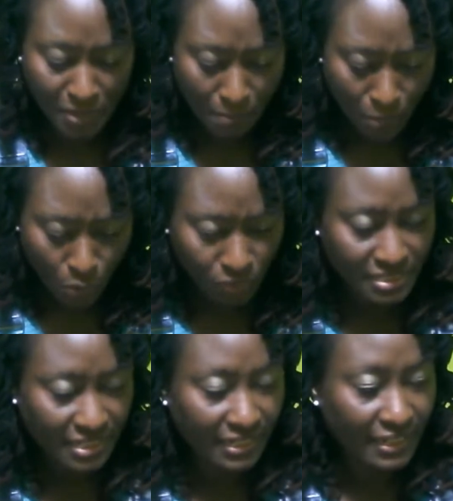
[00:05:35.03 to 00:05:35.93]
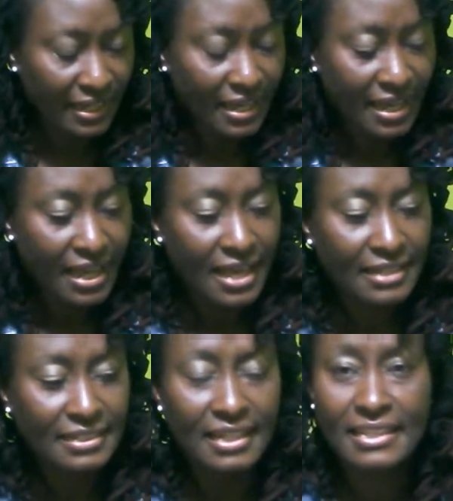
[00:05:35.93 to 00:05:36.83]
moldy.
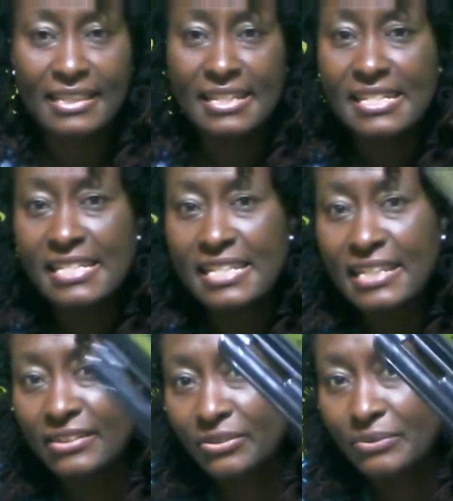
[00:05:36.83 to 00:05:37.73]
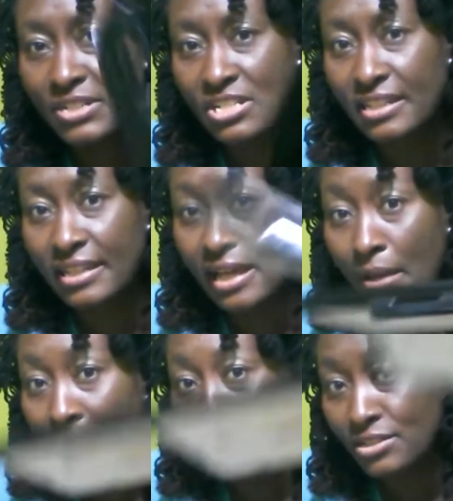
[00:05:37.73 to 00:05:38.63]
And then the sealer, which is the
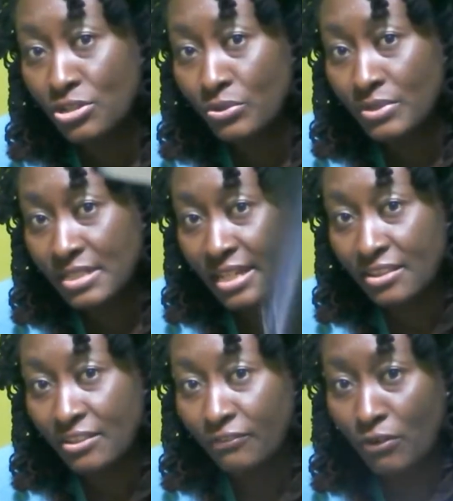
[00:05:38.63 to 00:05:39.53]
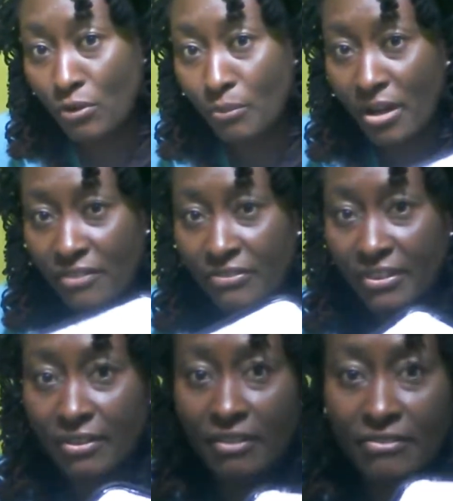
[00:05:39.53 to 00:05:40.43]
cap, I don't take the foam off
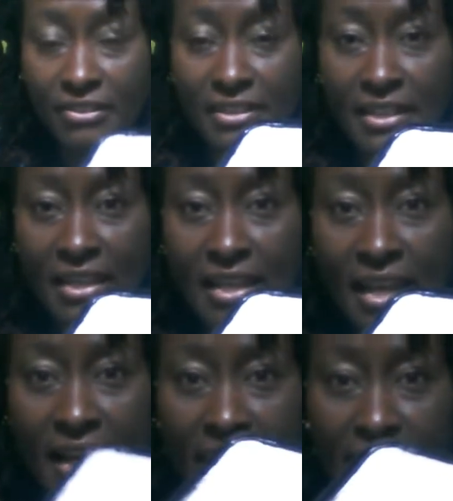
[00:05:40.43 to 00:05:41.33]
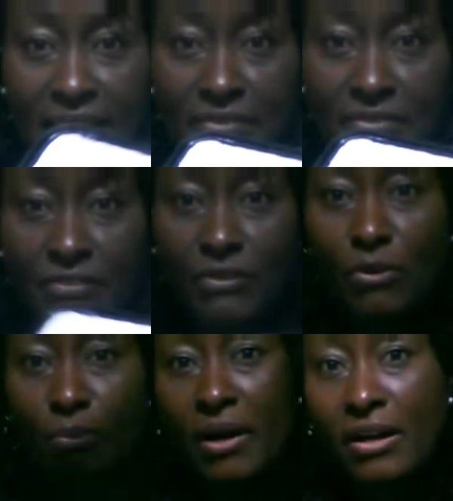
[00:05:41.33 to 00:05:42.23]
of it. I leave the
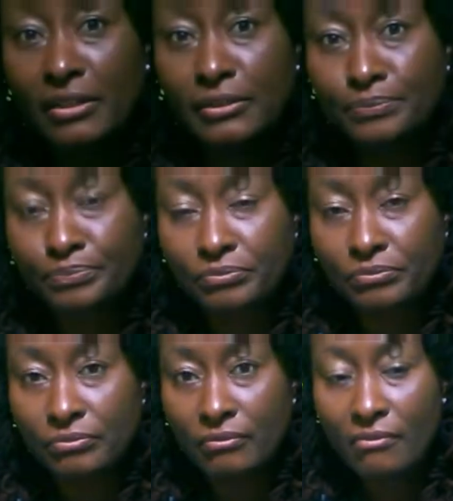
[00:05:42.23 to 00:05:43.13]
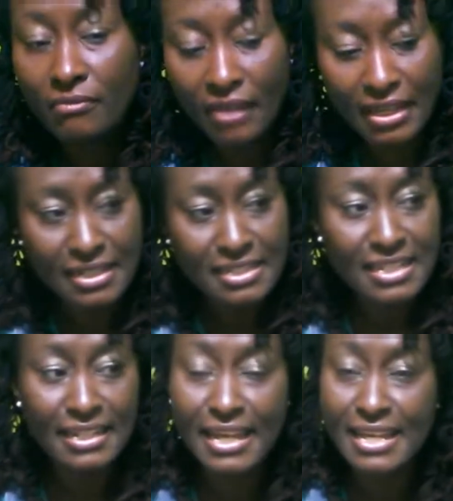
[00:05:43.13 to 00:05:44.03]
foam on, and it's a
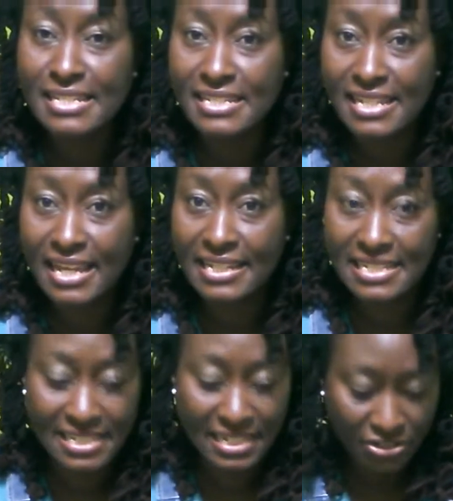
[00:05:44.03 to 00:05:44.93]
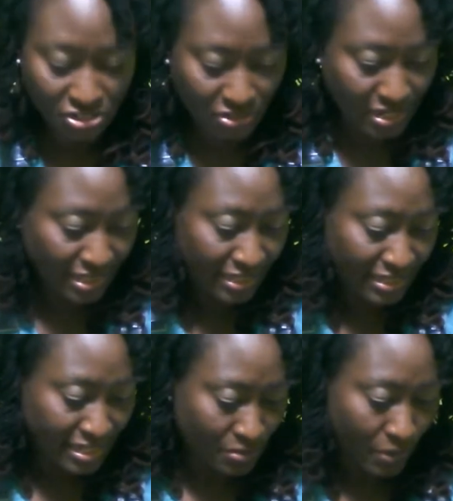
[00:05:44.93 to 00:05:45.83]
nice tight sealer, so I think
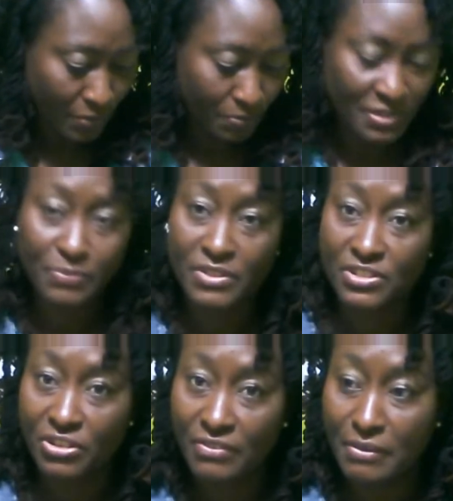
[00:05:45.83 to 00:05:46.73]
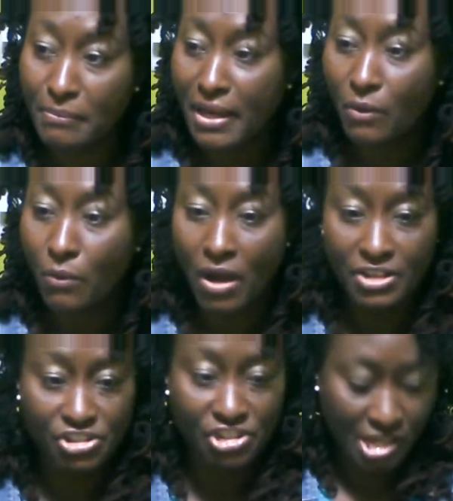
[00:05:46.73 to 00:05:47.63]
that's what's preserving my
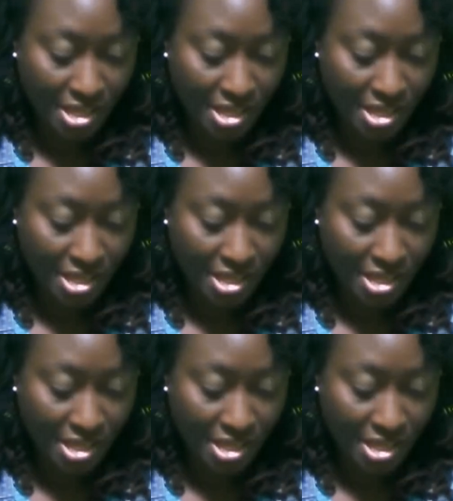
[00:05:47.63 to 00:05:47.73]
gouache